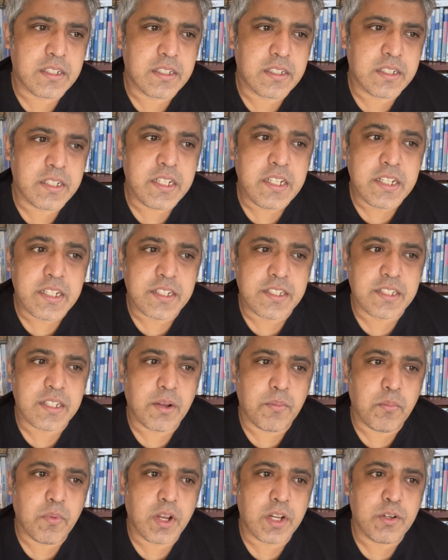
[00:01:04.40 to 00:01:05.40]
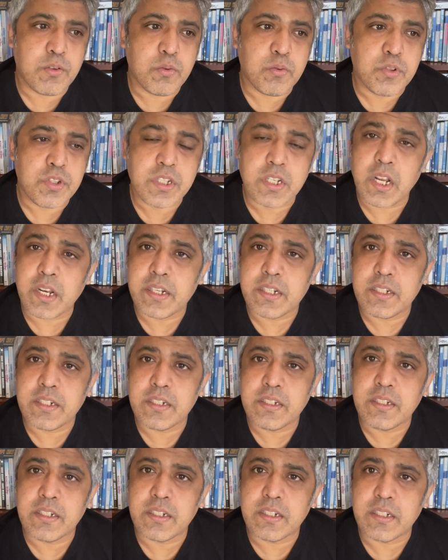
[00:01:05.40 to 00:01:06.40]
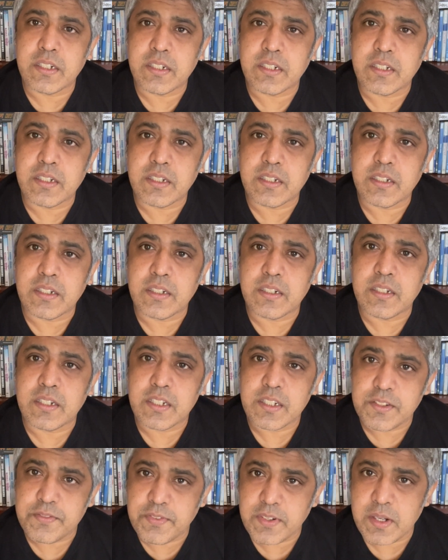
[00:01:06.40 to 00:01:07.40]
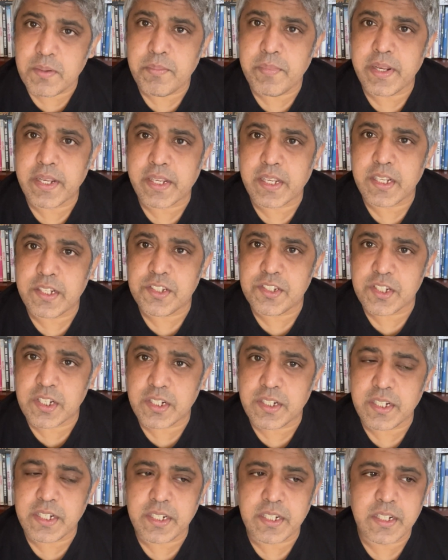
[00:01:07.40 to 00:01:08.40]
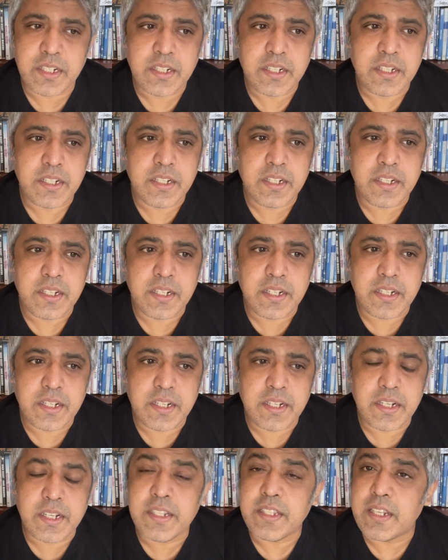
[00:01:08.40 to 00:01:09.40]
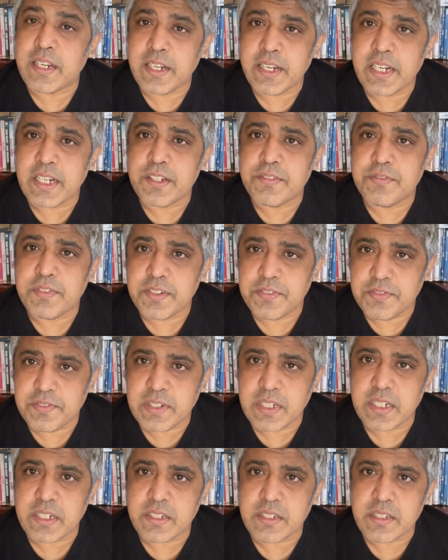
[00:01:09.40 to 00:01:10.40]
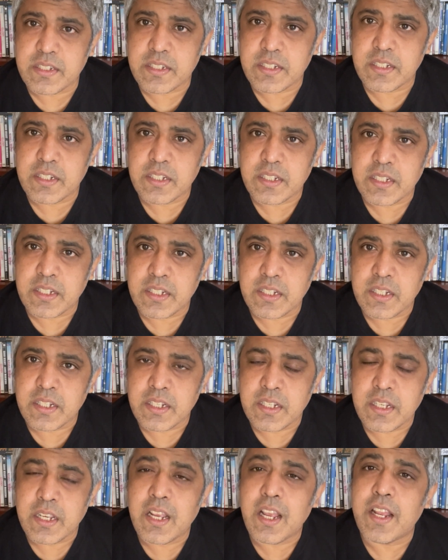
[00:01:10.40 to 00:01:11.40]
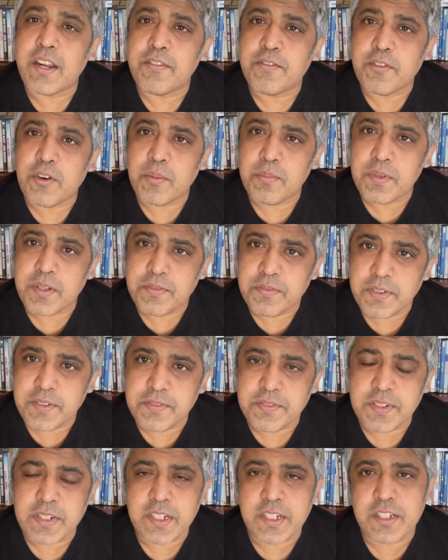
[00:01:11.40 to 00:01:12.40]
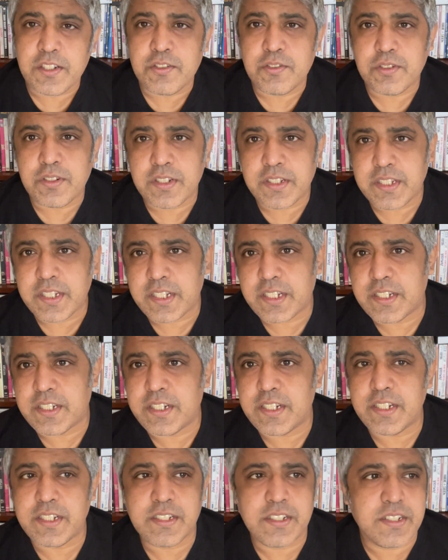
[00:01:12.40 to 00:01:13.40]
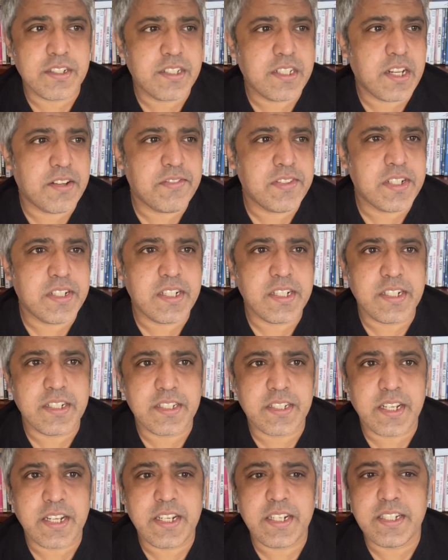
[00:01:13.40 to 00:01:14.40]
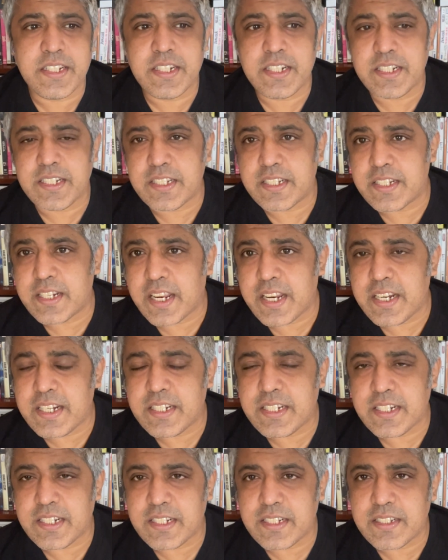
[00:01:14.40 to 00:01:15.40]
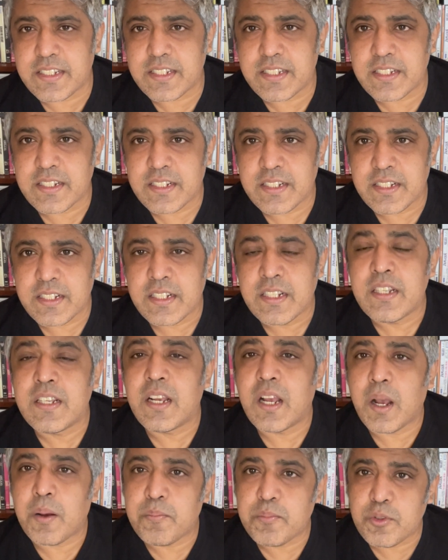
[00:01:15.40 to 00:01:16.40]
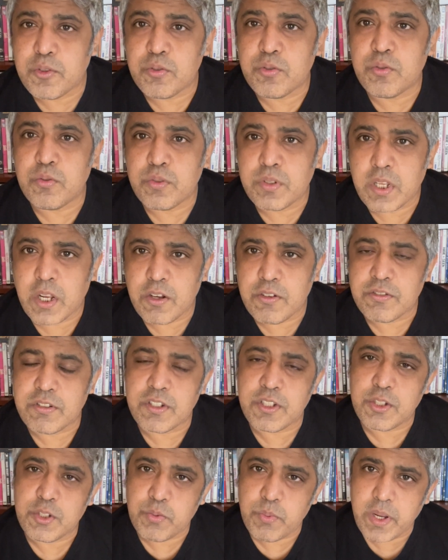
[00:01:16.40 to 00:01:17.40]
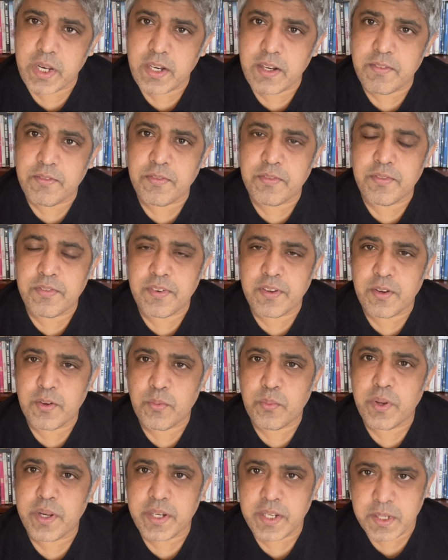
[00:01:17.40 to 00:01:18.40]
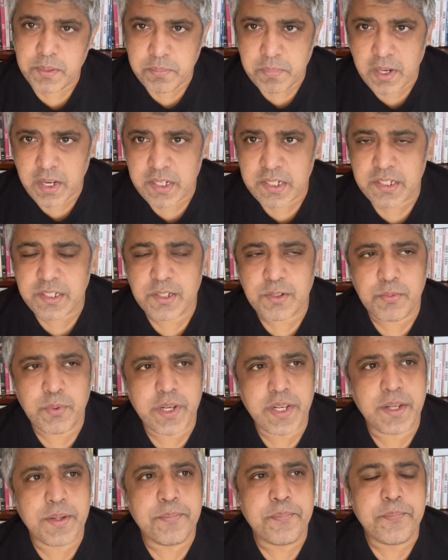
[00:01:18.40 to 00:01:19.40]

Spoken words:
He is someone who started his filmmaking journey in the late 50s, and from the 50s to the 60s and 70s, 80s, 90s, up to 2012 when he passed away.